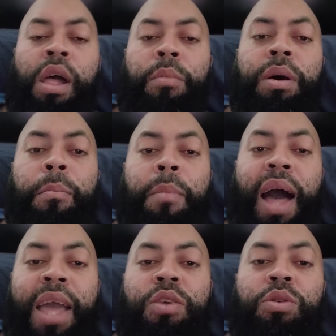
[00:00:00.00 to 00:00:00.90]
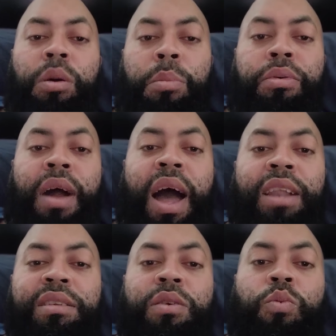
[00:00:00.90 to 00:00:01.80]
But mind you, LeBron
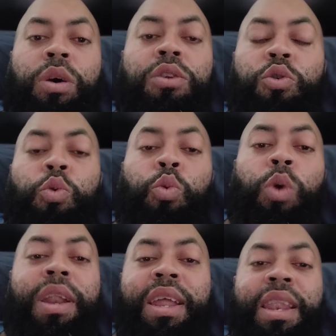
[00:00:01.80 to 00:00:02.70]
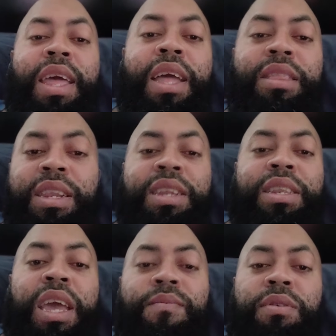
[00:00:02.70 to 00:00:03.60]
is the one who wanted Anthony
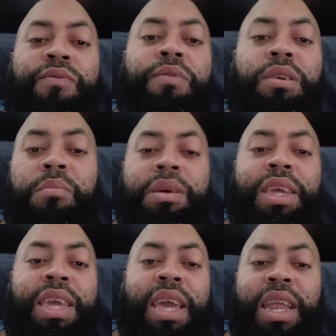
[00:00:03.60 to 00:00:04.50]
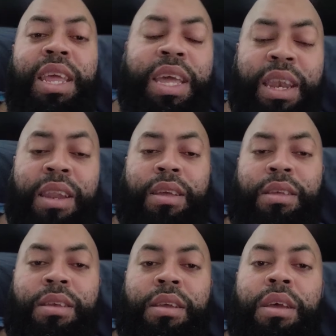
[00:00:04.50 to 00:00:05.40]
Davis from the beginning.
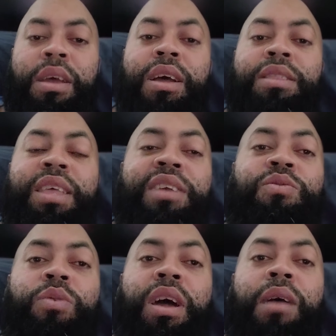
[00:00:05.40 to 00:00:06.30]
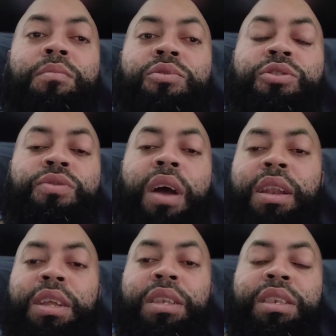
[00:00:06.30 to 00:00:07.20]
That's what I'm trying
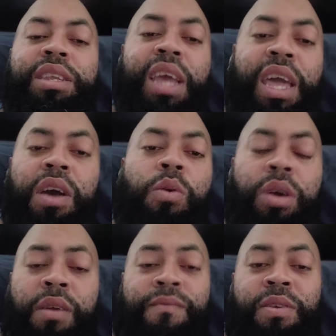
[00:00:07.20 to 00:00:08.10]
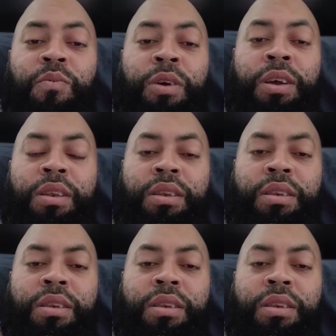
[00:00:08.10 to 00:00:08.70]
to tell everyone.